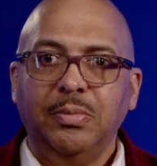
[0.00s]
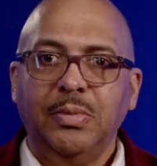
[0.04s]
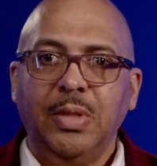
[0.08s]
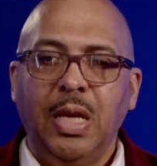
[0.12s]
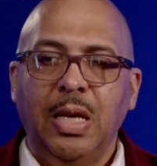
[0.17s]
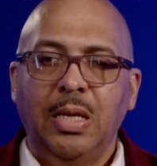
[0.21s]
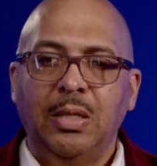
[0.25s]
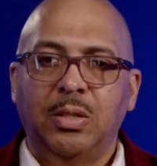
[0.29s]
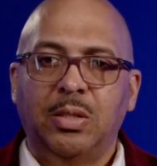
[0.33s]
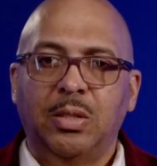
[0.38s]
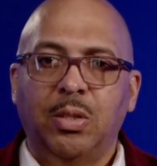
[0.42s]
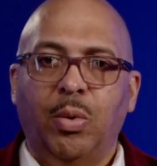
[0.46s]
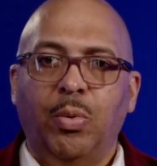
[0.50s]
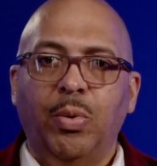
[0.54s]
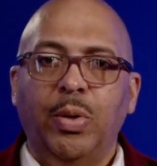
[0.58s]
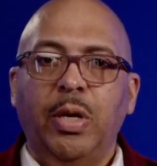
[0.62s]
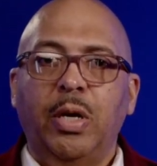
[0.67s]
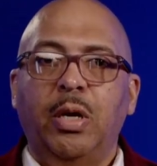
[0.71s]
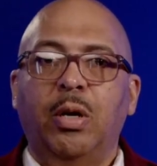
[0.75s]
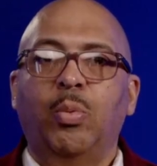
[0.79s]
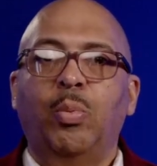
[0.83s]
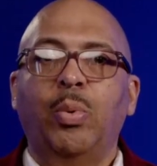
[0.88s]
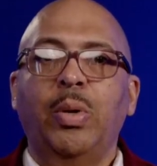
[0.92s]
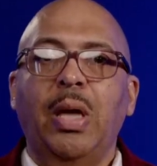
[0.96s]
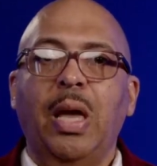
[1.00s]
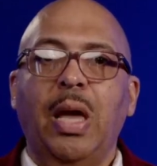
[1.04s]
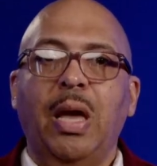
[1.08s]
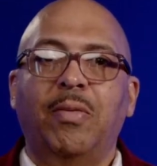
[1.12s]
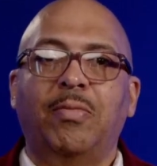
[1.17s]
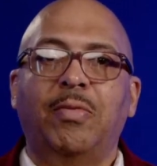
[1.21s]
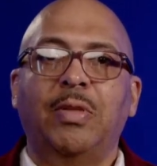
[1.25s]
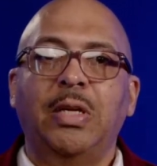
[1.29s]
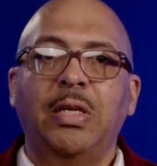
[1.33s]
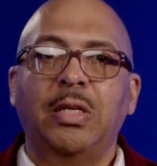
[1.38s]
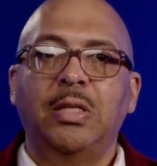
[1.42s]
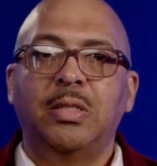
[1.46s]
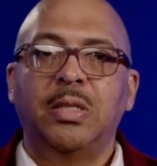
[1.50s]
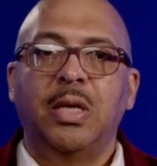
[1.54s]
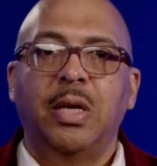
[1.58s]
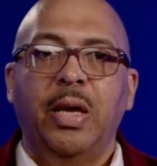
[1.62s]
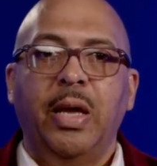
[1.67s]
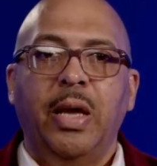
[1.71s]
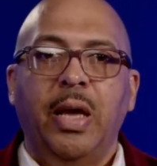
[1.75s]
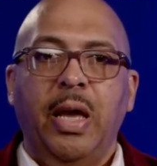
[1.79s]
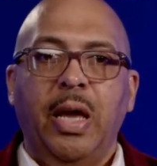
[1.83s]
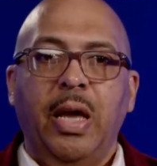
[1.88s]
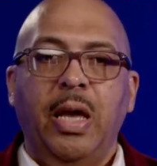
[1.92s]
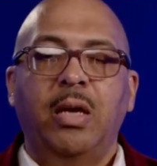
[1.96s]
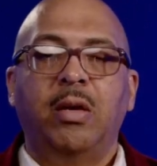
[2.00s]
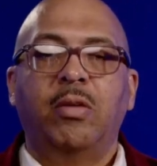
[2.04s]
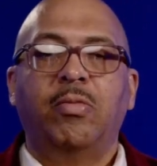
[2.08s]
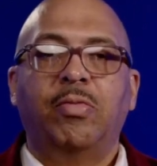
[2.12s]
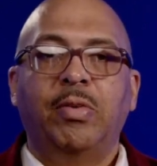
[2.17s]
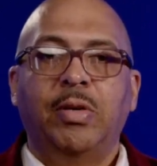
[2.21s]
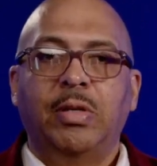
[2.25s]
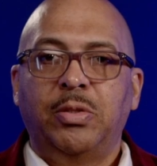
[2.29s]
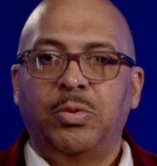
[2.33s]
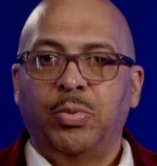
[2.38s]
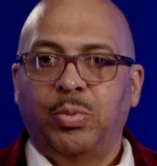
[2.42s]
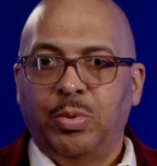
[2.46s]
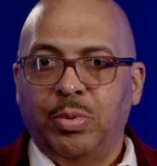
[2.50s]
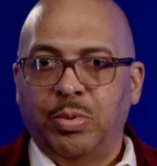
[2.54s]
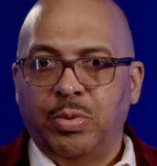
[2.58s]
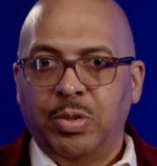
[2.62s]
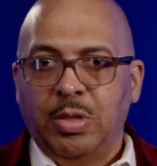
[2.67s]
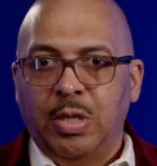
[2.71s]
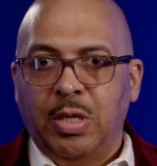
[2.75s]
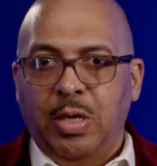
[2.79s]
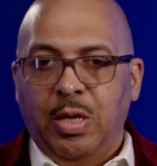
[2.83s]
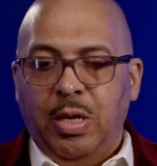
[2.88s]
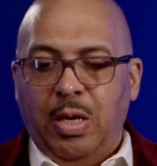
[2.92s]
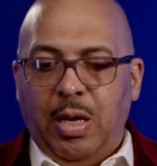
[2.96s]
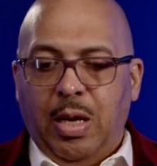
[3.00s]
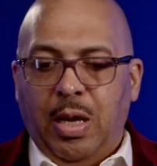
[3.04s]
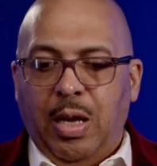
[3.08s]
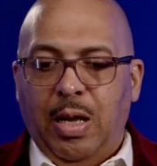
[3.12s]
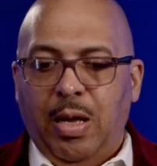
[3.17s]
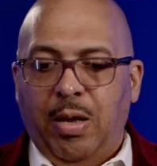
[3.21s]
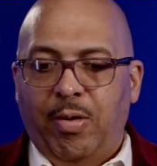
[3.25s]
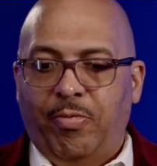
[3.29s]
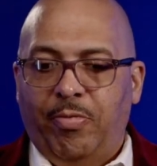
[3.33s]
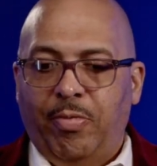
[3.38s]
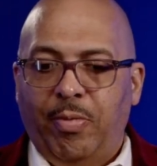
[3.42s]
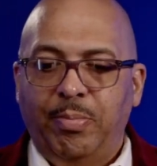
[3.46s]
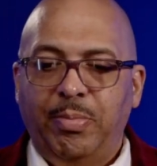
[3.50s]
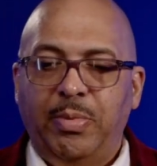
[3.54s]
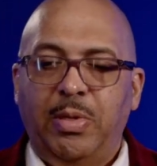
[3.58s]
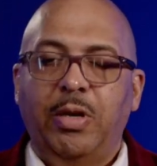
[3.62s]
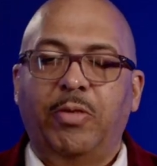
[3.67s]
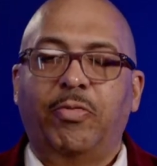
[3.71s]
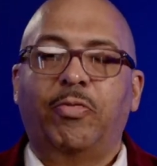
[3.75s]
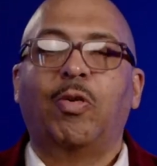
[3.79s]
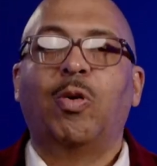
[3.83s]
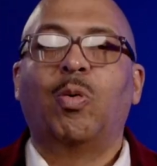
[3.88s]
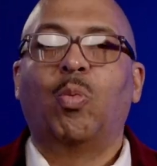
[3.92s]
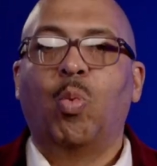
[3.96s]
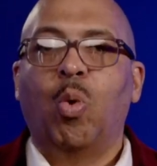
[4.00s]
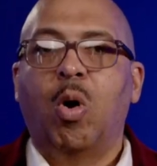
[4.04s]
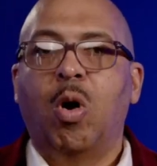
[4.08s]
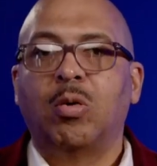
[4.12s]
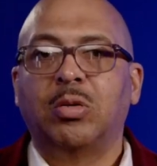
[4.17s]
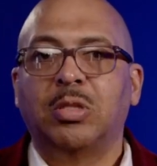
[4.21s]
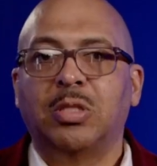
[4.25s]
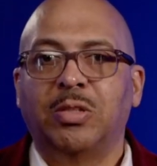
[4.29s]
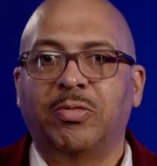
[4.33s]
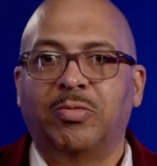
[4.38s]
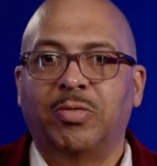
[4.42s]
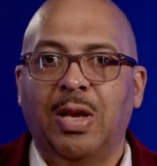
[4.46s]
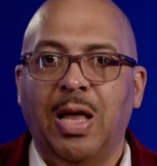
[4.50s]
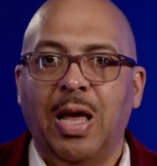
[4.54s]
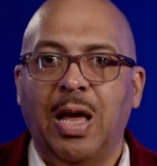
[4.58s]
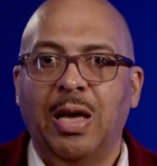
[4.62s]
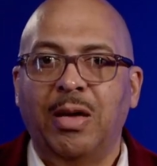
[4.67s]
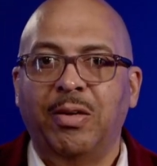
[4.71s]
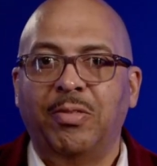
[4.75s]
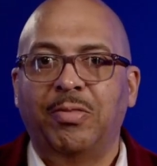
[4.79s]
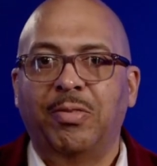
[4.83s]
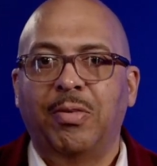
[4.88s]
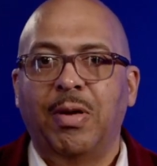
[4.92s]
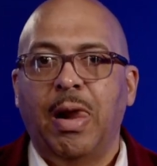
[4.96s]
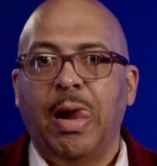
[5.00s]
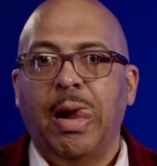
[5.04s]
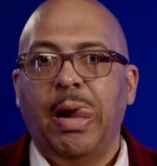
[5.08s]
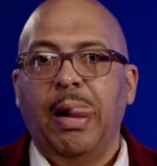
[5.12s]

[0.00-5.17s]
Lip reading: And so here we have these individuals from different walks of life,